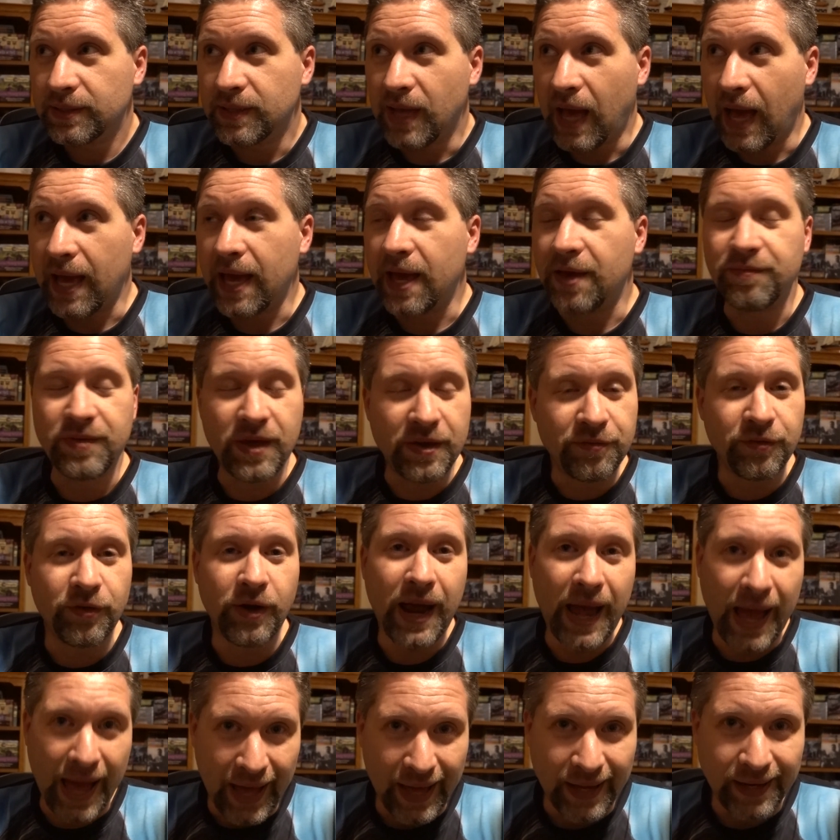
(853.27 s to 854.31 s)
I have ever
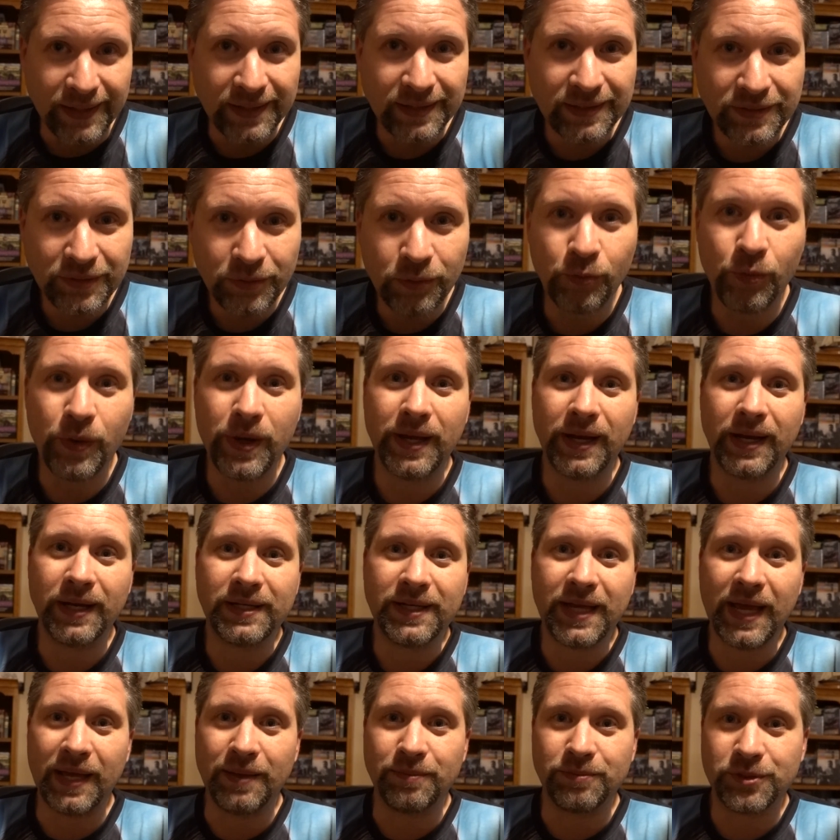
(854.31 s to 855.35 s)
had when
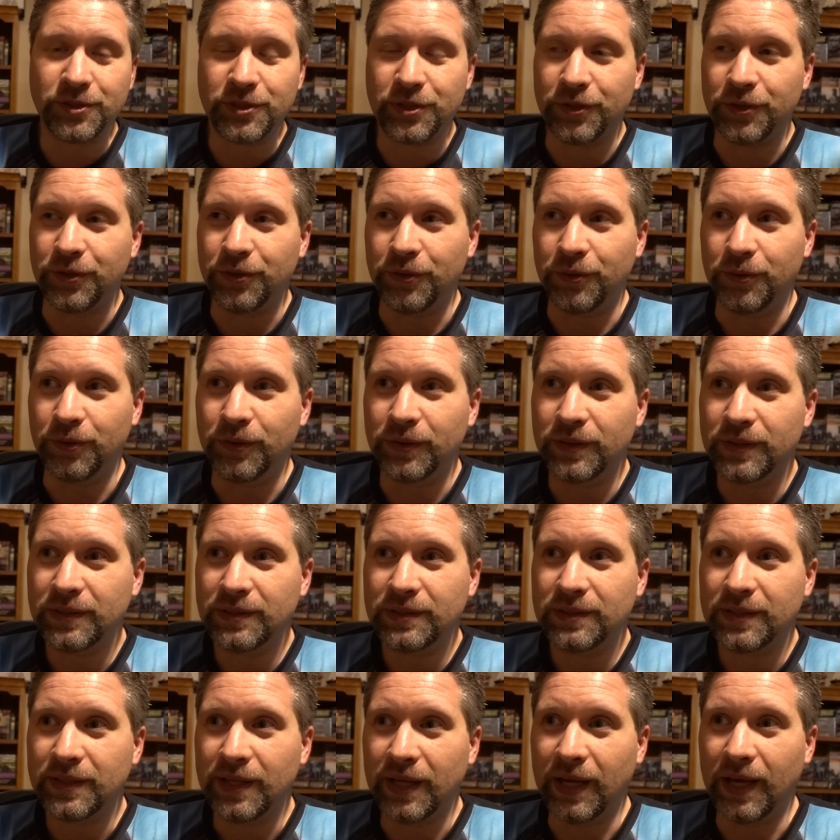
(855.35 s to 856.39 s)
it came to
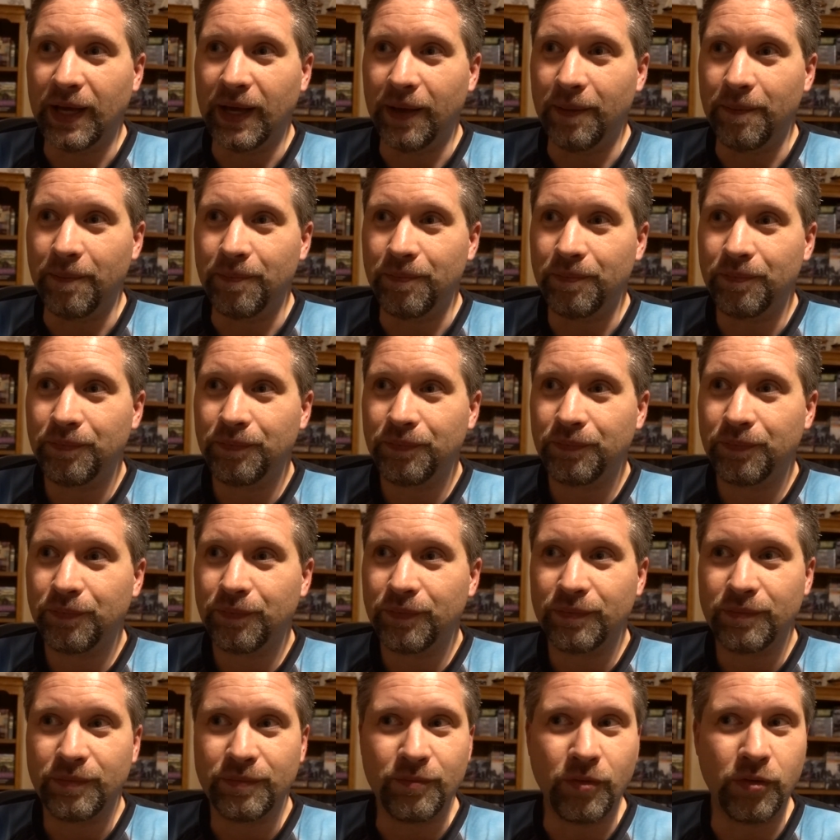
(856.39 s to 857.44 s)

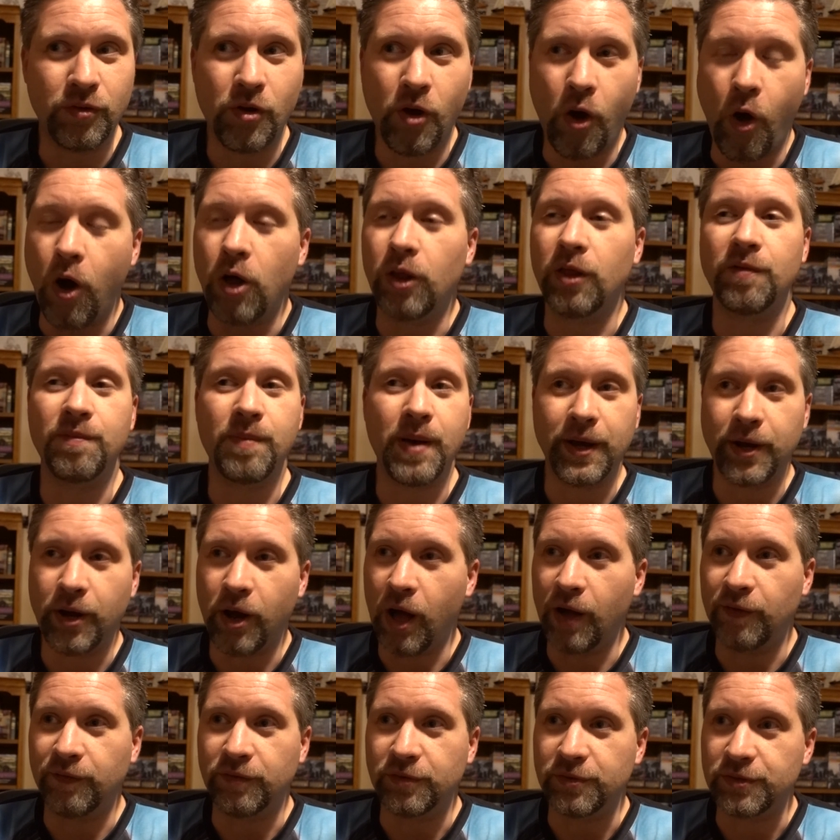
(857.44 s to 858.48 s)
all of my
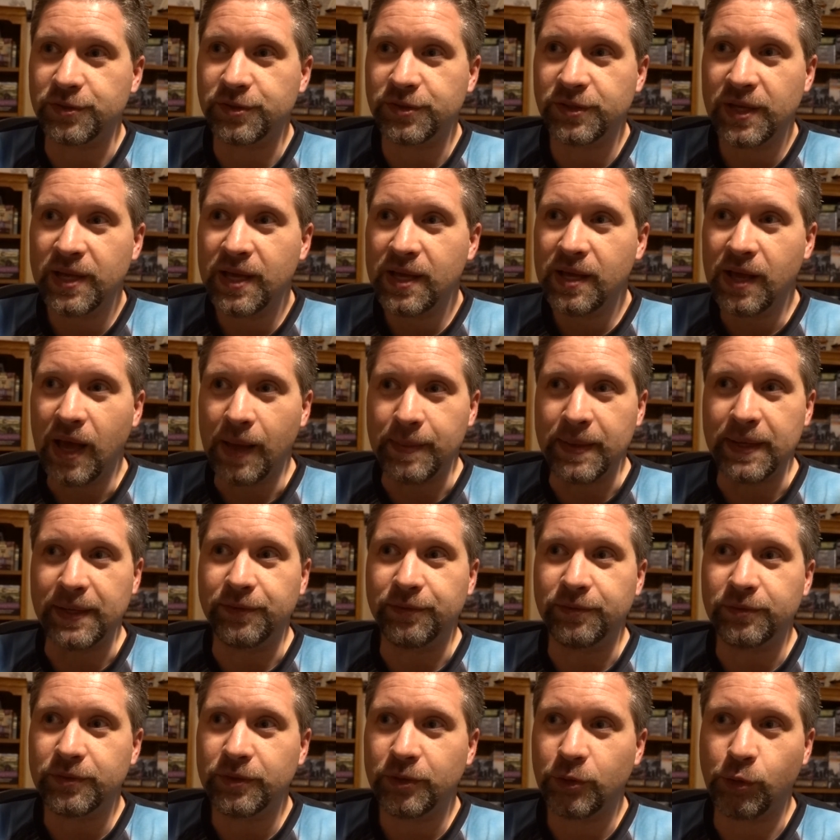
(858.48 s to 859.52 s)
novels. I
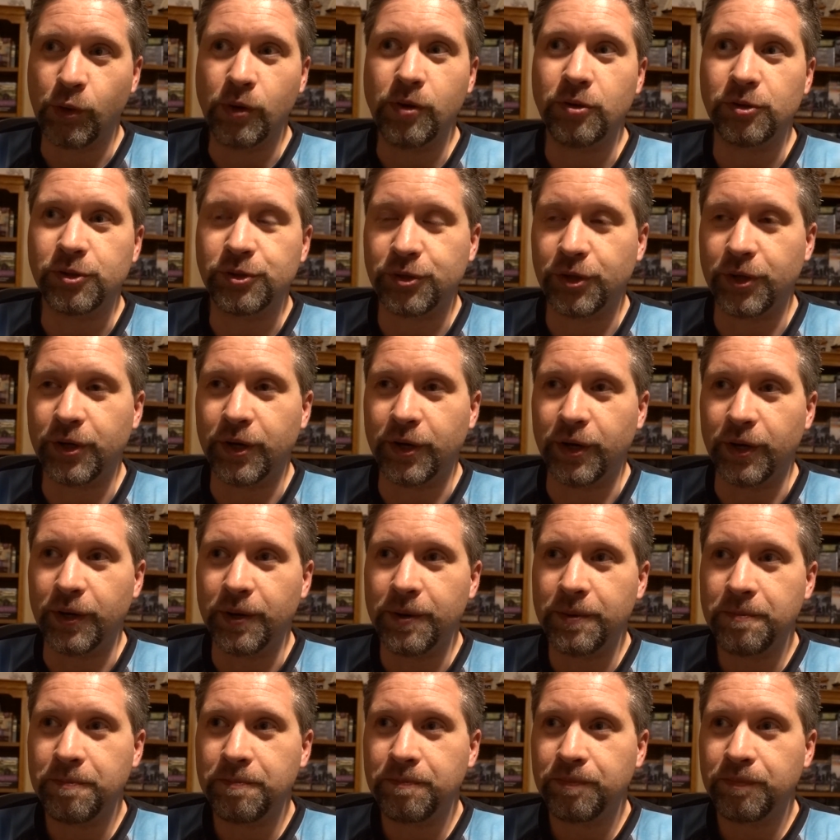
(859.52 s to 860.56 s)
mean, Chrono
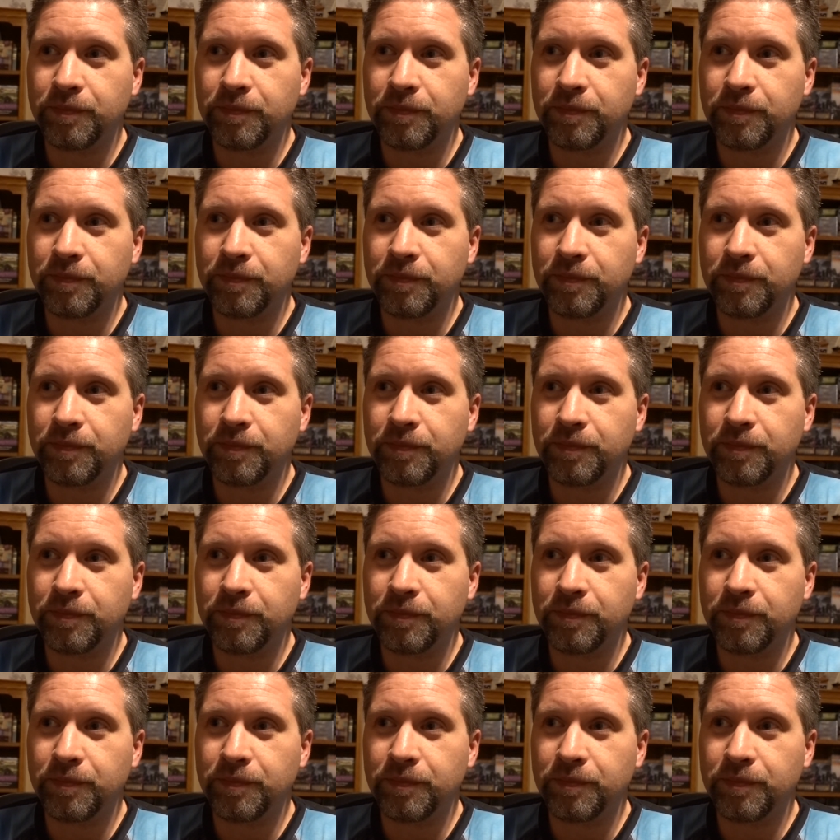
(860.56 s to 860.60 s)
Trigger,